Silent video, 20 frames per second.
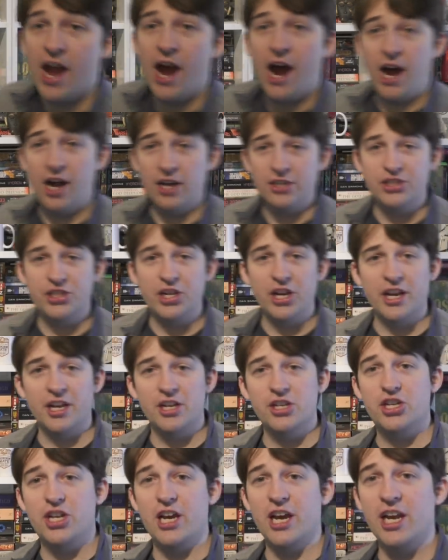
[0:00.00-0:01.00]
hunting
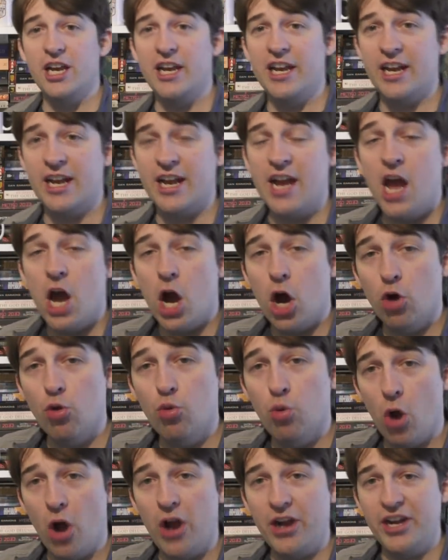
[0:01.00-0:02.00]
and killing a
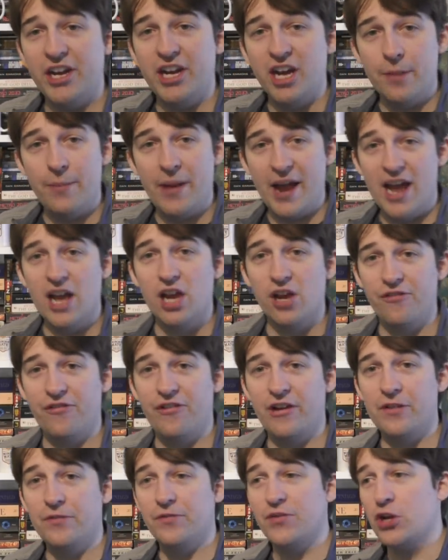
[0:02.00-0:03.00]
roided up
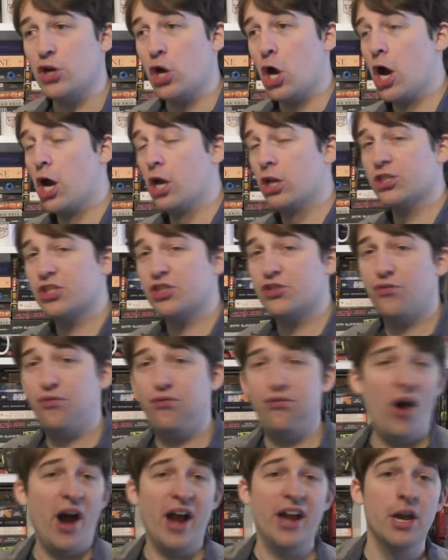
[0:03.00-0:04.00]
elephant that hurls
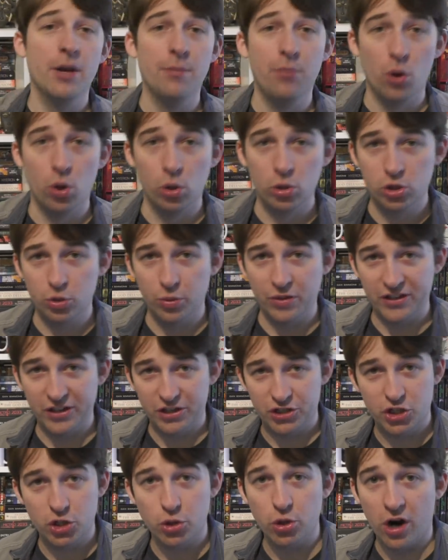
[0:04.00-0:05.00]
fireballs with
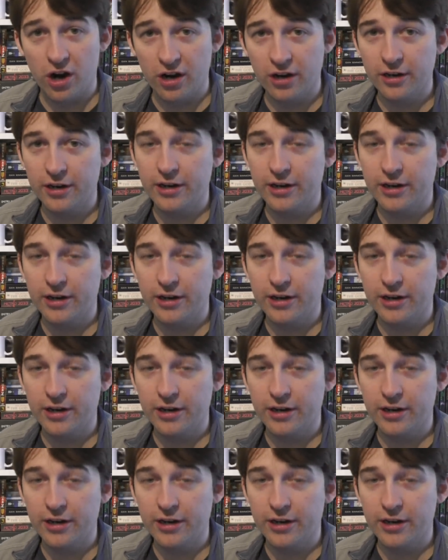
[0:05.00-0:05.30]
its trunk.